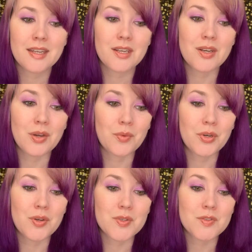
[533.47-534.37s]
No
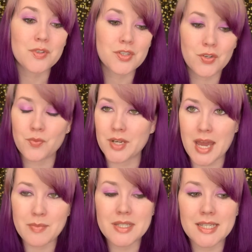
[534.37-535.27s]
one knows for certain what
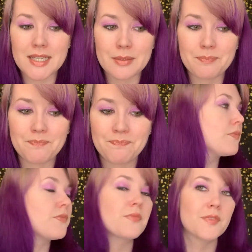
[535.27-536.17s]
happened to him.
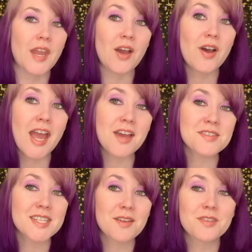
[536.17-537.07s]
Now, I have
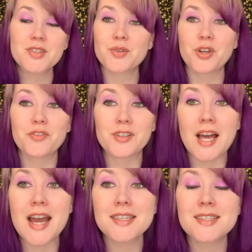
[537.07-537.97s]
saved this story for
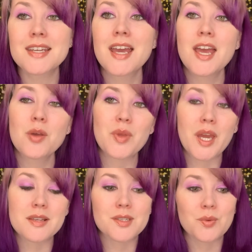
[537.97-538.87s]
last
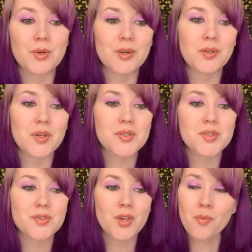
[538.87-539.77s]
because it will
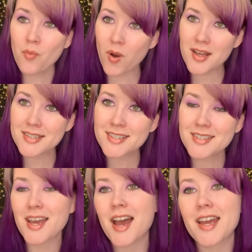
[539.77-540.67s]
somewhat
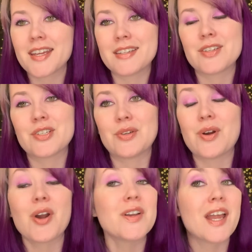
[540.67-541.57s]
tie into
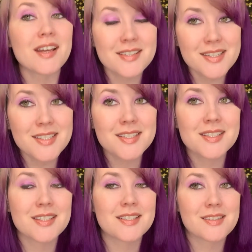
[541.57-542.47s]
our next
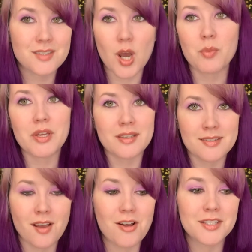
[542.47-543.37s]
stop in
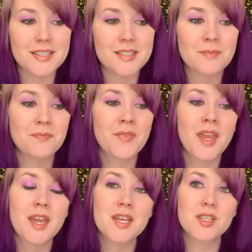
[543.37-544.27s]
Scotland.
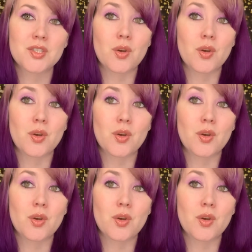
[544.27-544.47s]
So